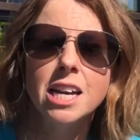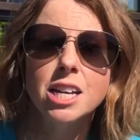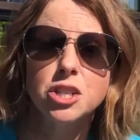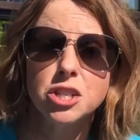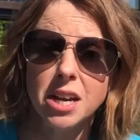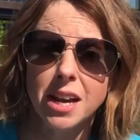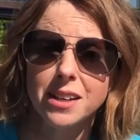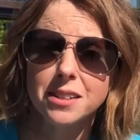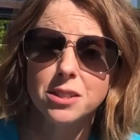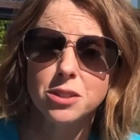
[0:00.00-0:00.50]

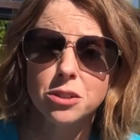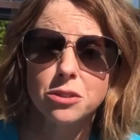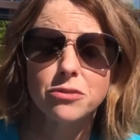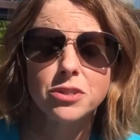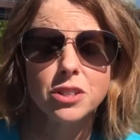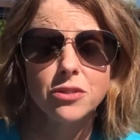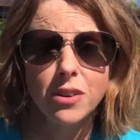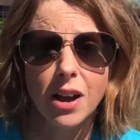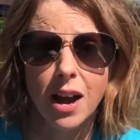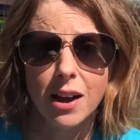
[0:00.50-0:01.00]
chances of
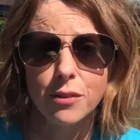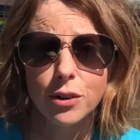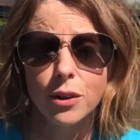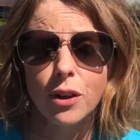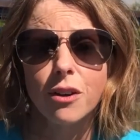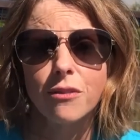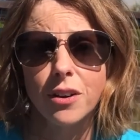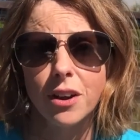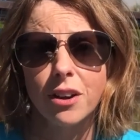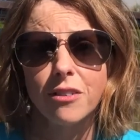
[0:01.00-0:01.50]
survival
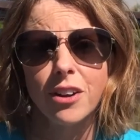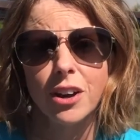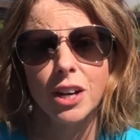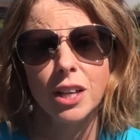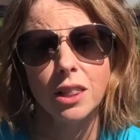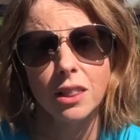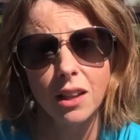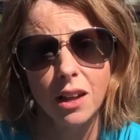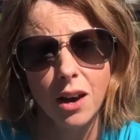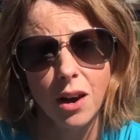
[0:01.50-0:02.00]
are very, very
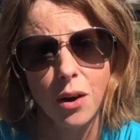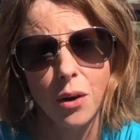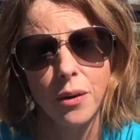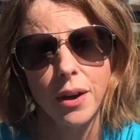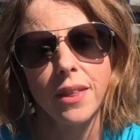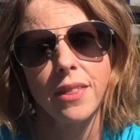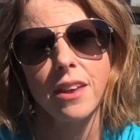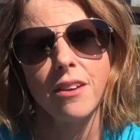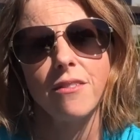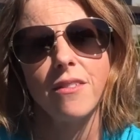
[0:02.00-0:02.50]
low
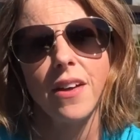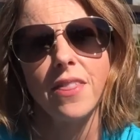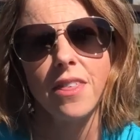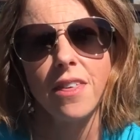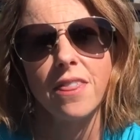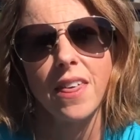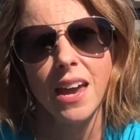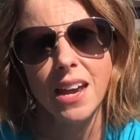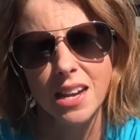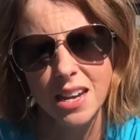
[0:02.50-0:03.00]
in the event
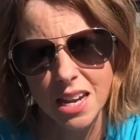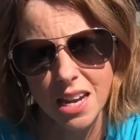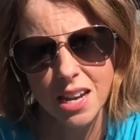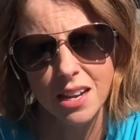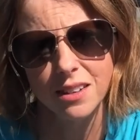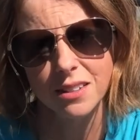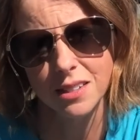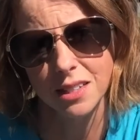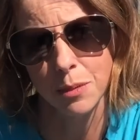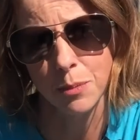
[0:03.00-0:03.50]
that they
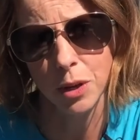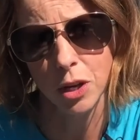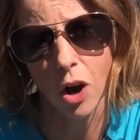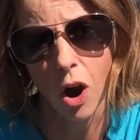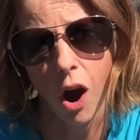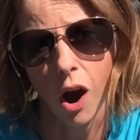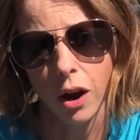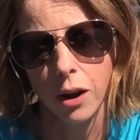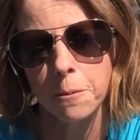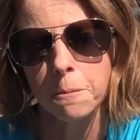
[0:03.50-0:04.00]
need
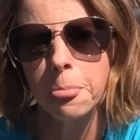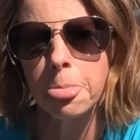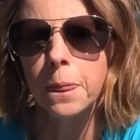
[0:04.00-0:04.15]
CPR.